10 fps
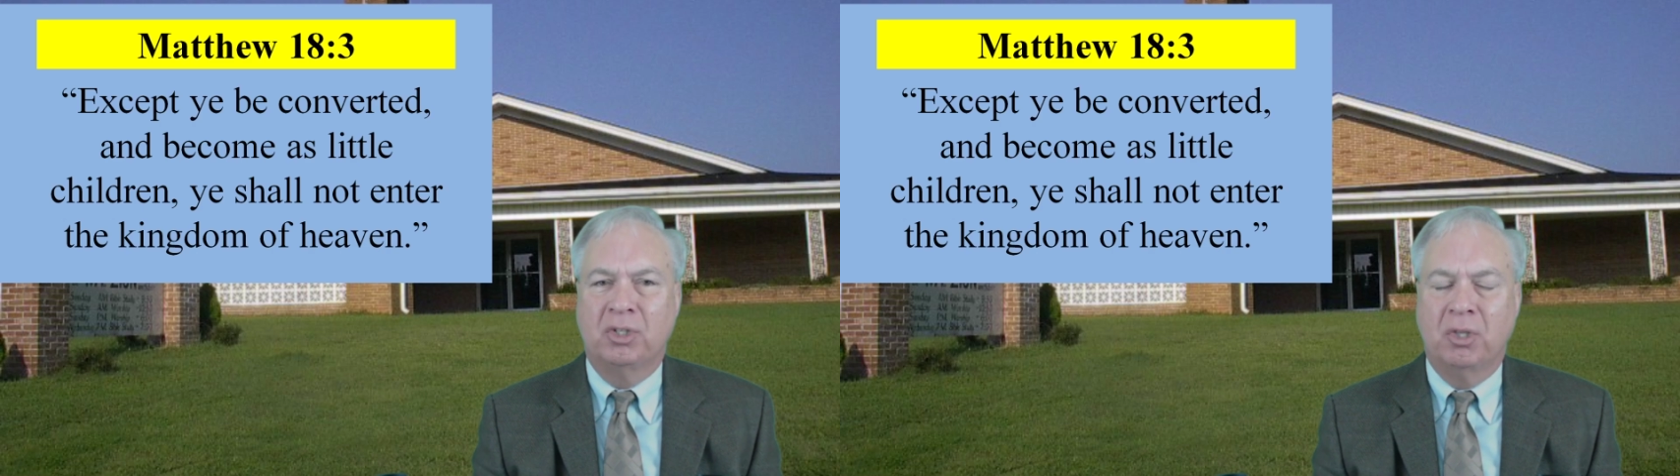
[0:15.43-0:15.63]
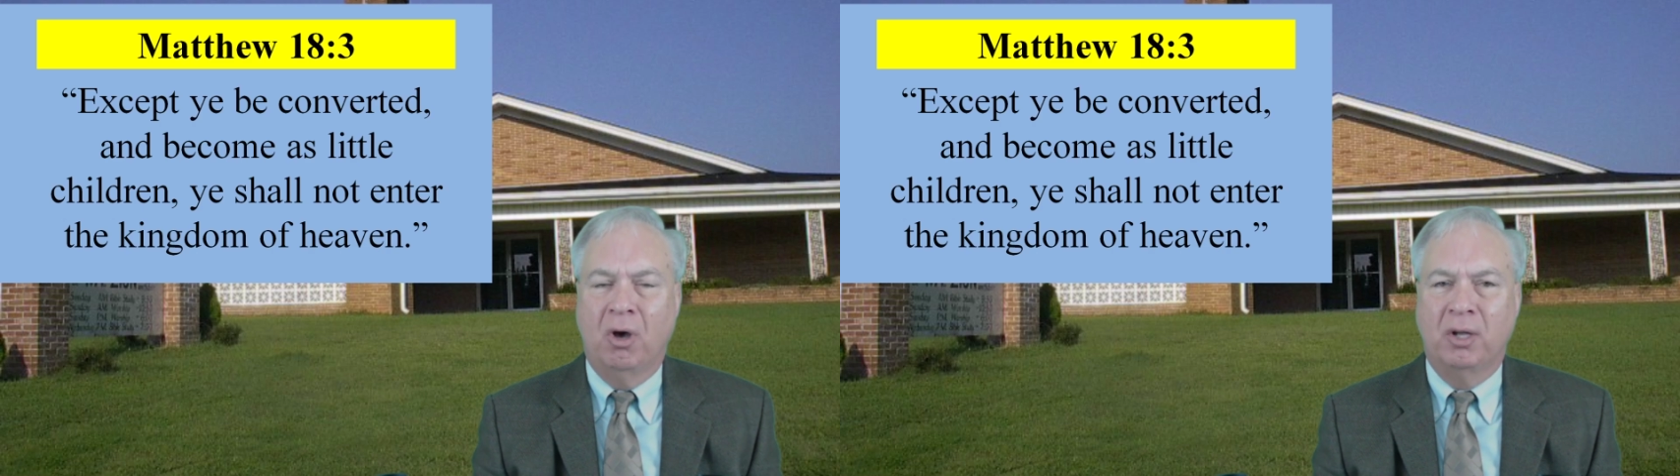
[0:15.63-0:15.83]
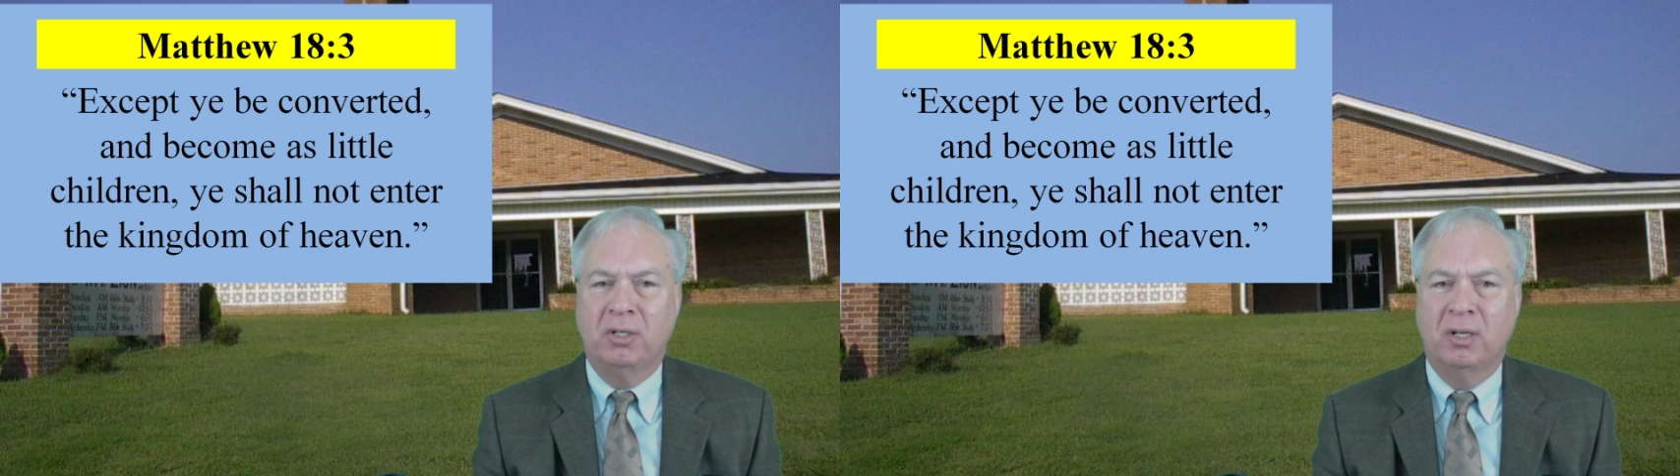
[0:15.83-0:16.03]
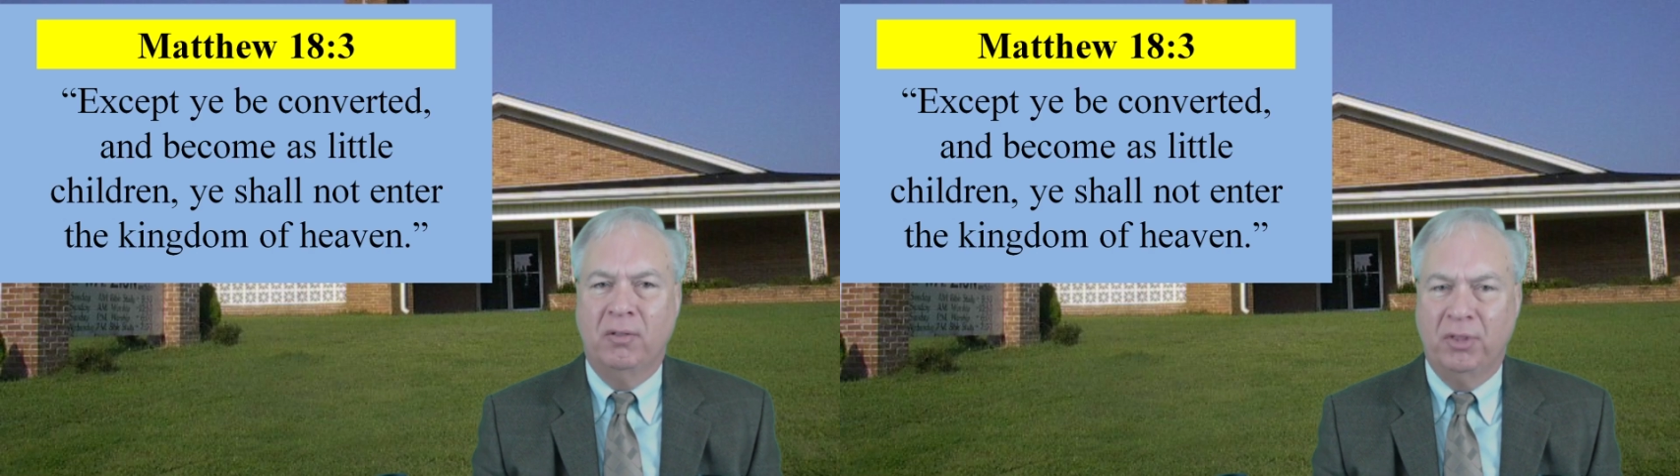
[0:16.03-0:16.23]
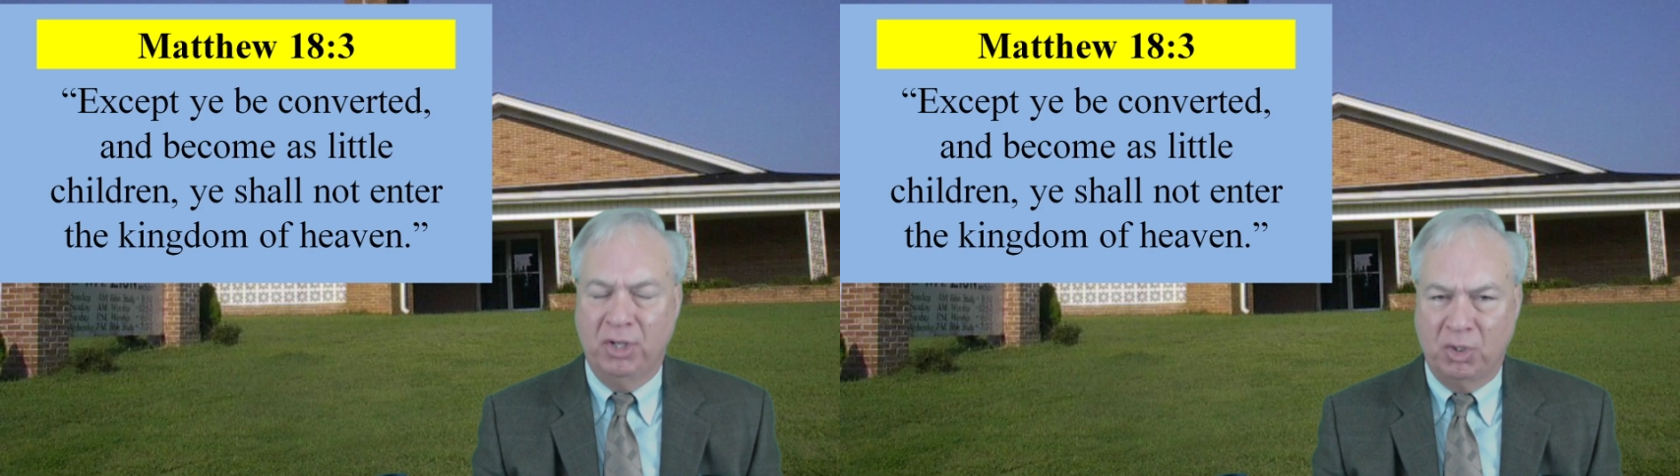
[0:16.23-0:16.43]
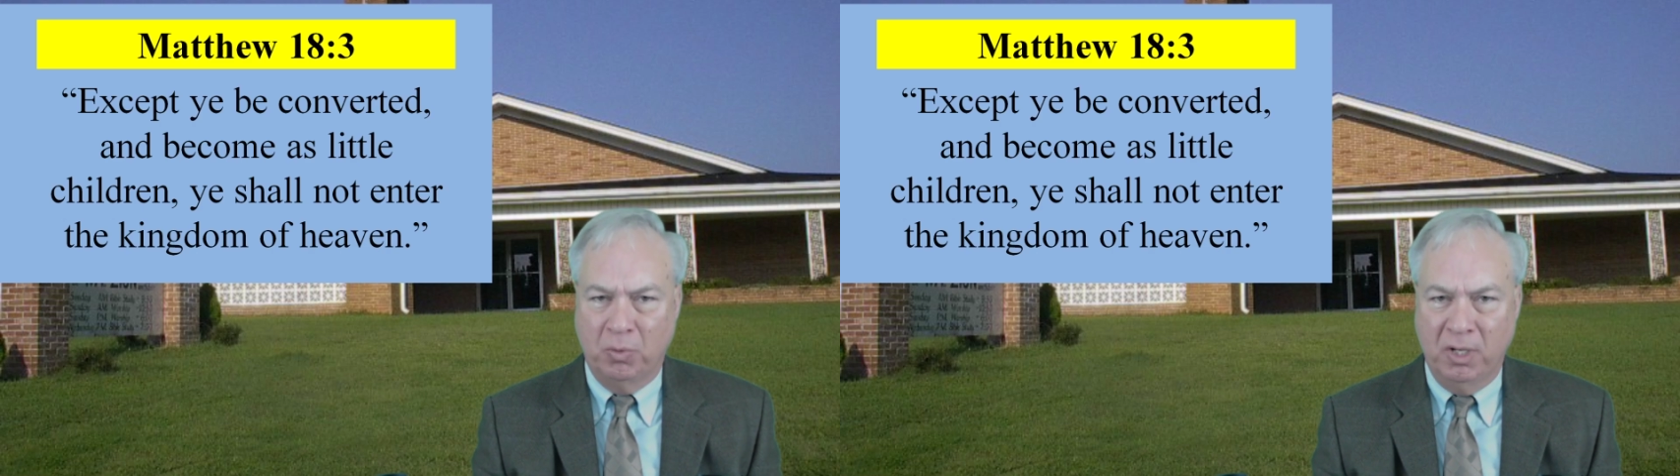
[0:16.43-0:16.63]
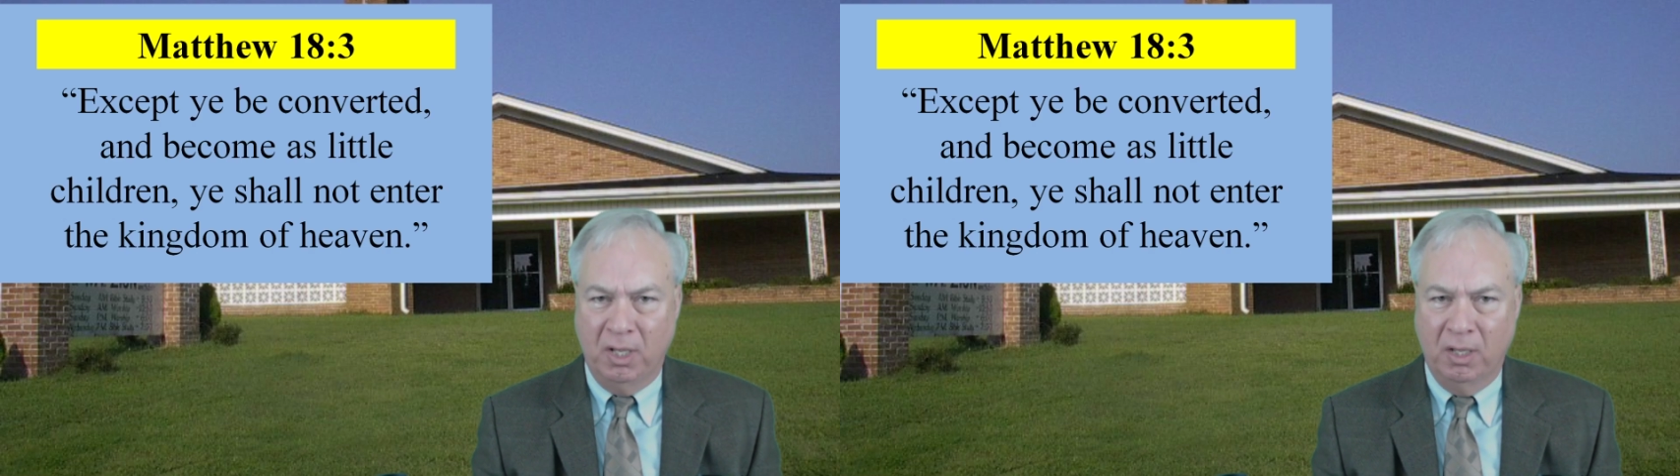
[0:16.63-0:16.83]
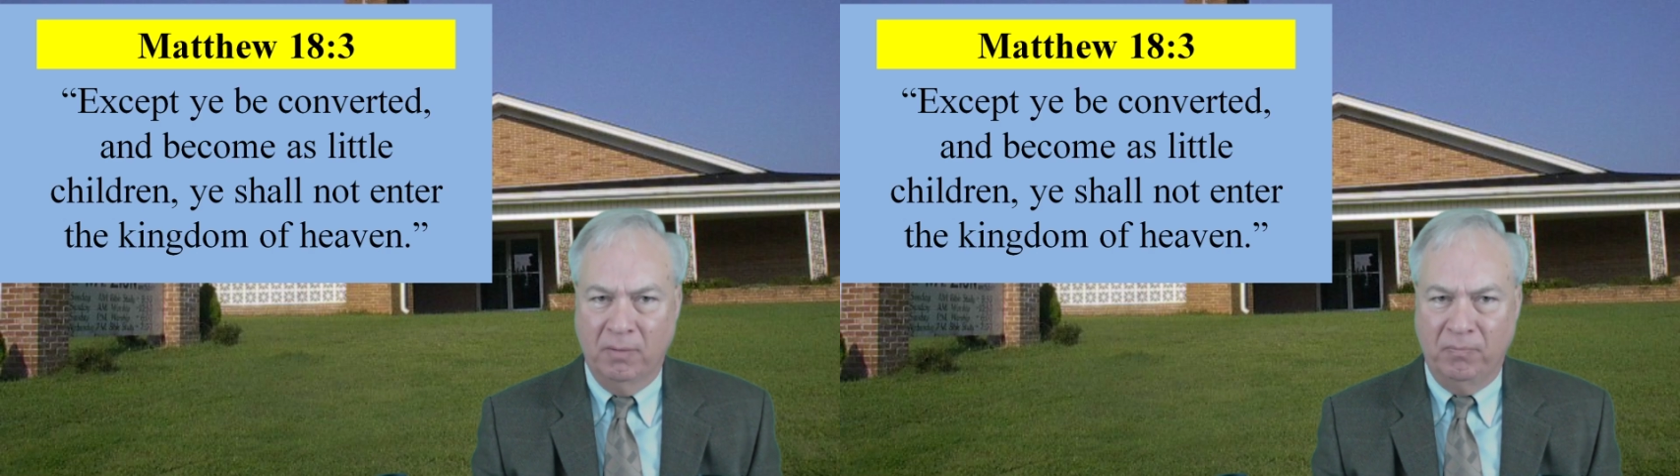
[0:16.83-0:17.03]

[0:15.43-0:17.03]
thought this week.